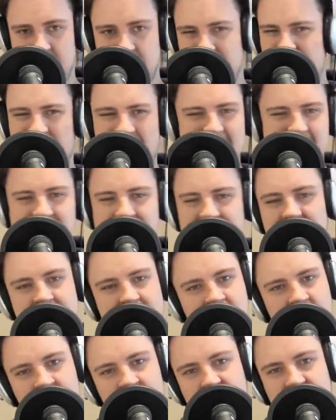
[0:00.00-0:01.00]
He has to get
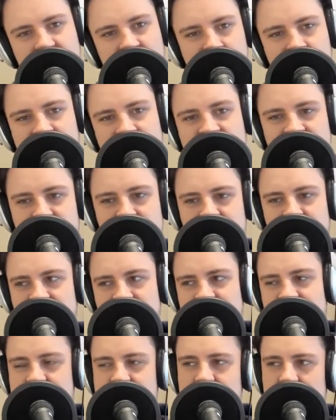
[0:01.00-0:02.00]
an Oscar nomination for
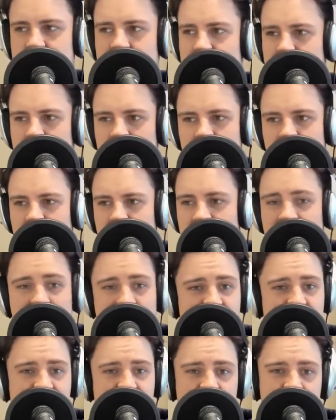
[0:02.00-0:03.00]
this. He
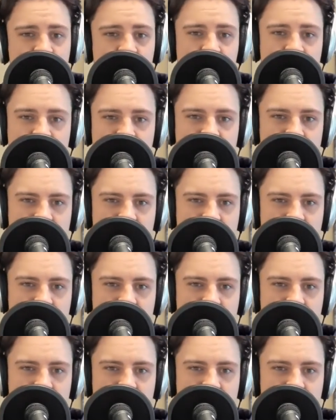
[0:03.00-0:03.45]
has to.